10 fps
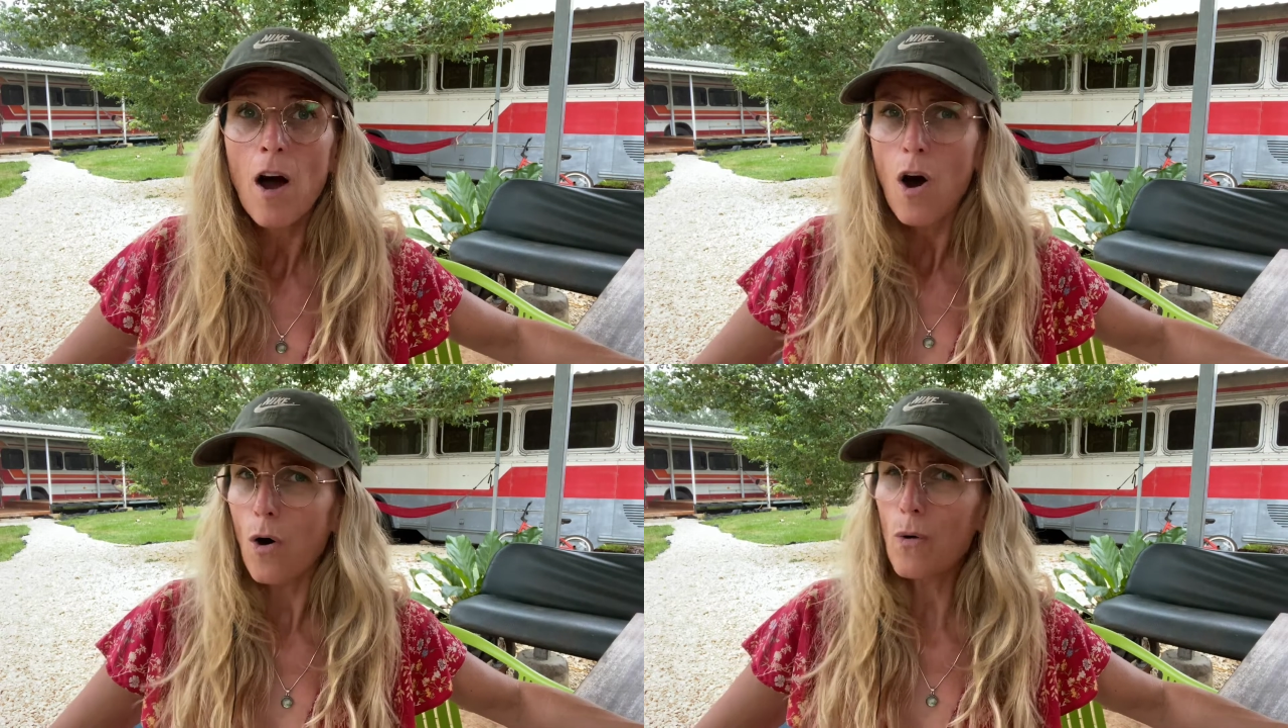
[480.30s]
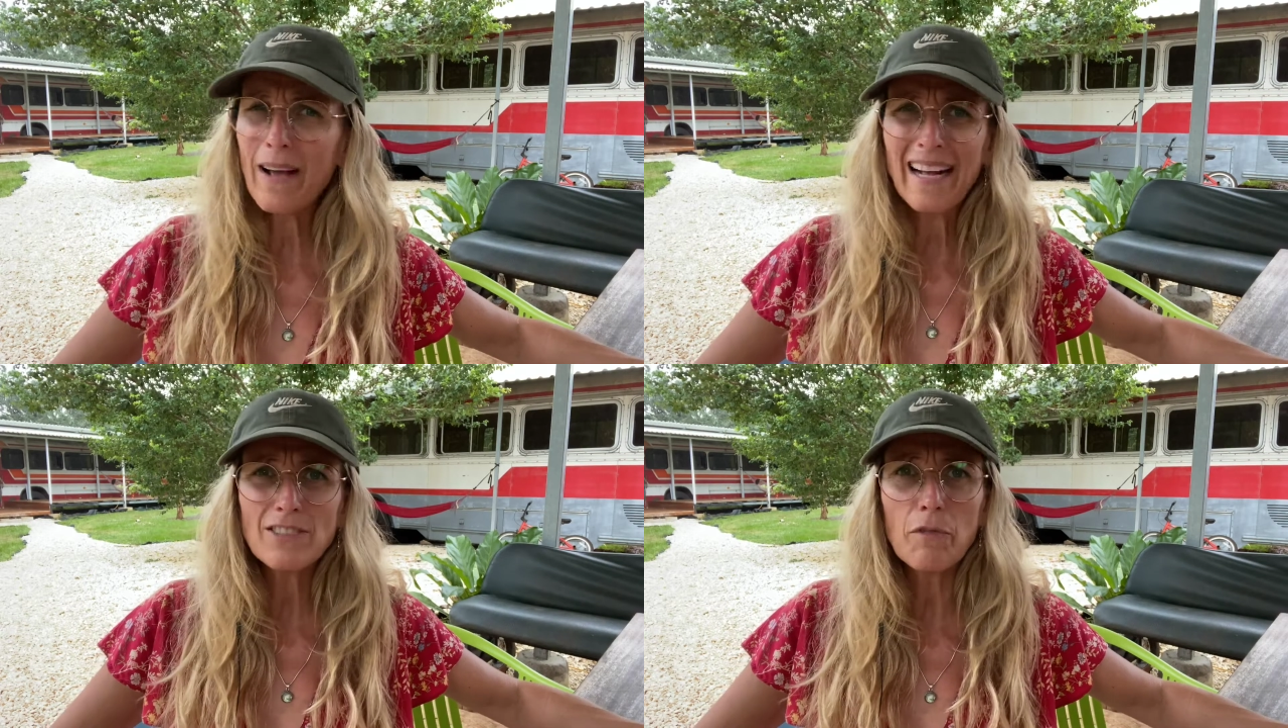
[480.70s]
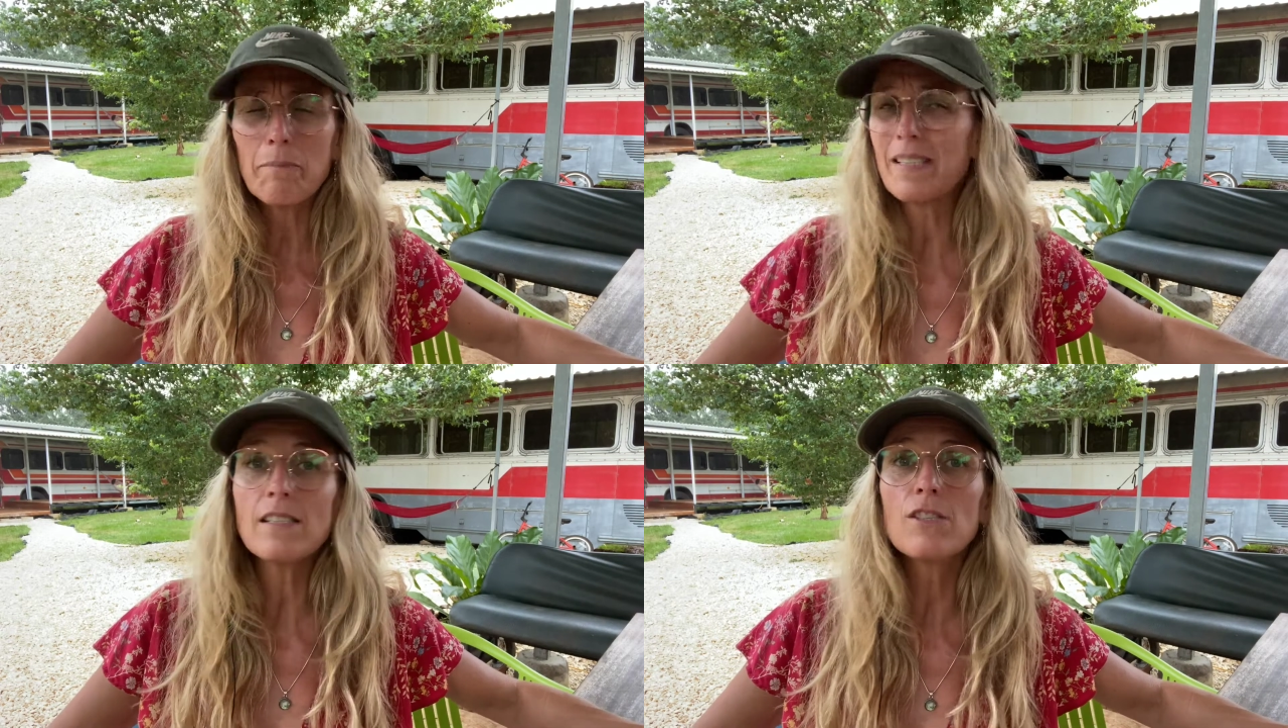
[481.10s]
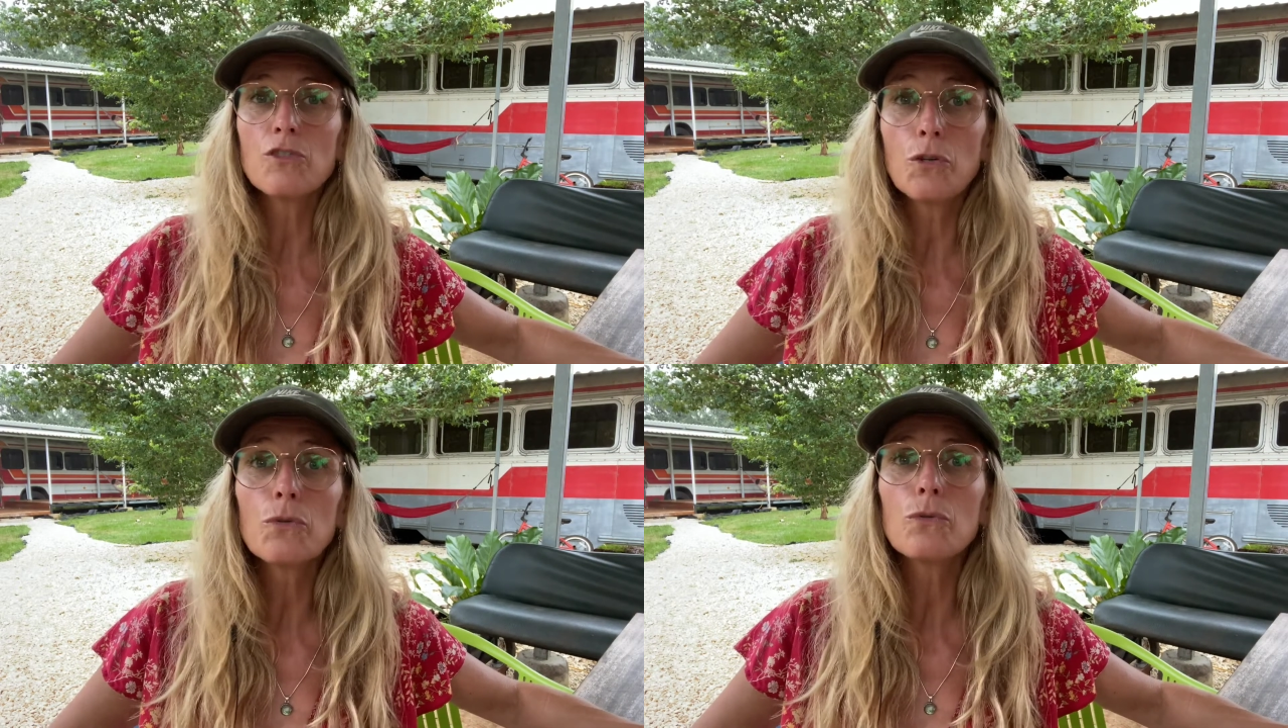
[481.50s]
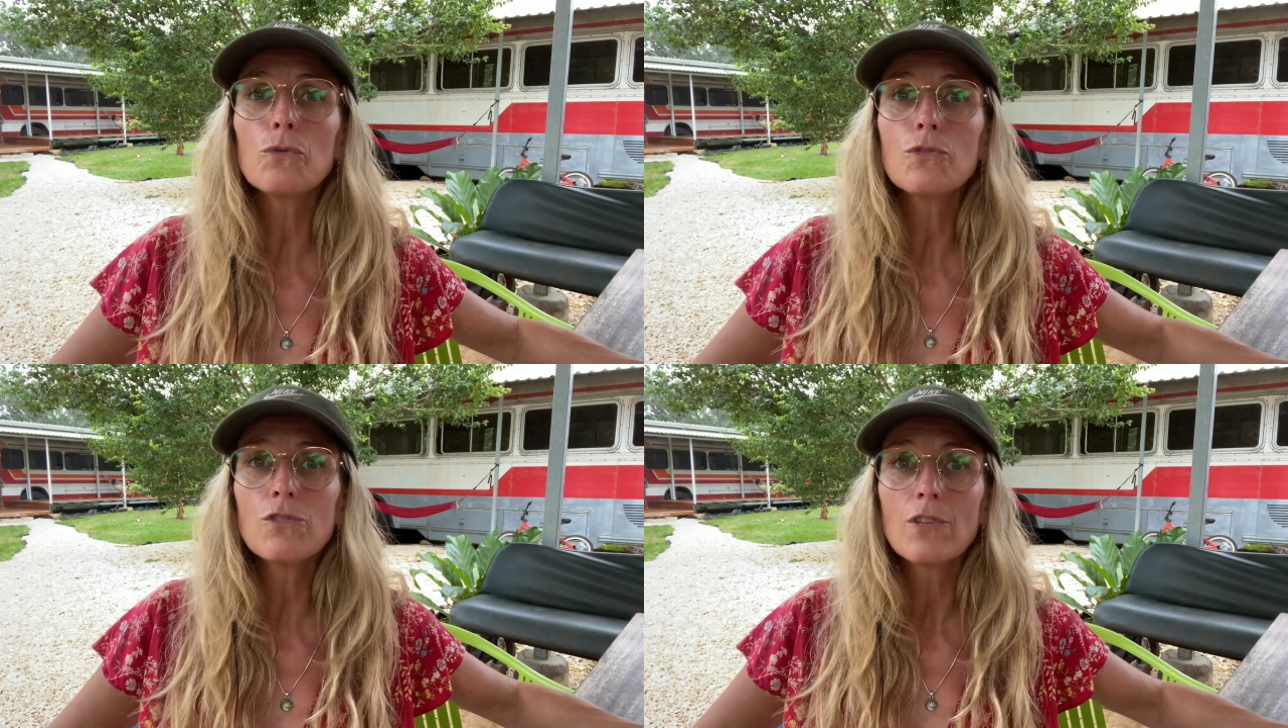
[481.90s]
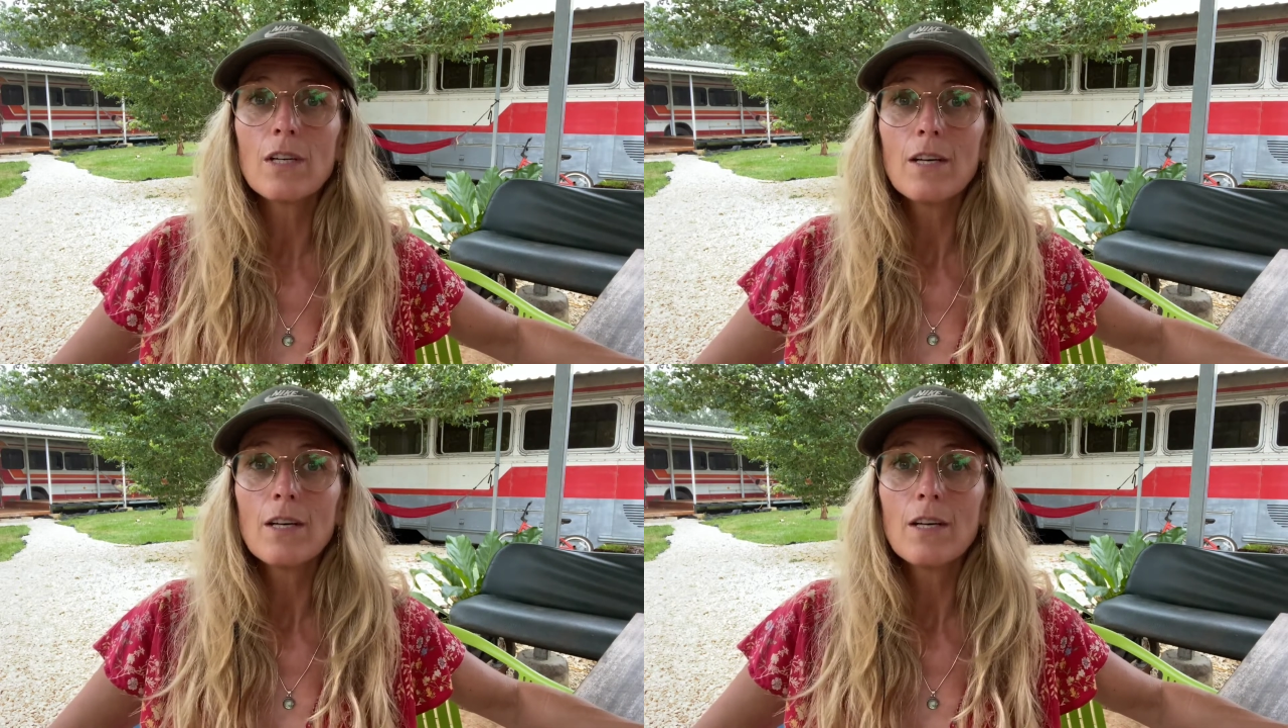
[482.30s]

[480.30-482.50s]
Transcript: all kinds of business tools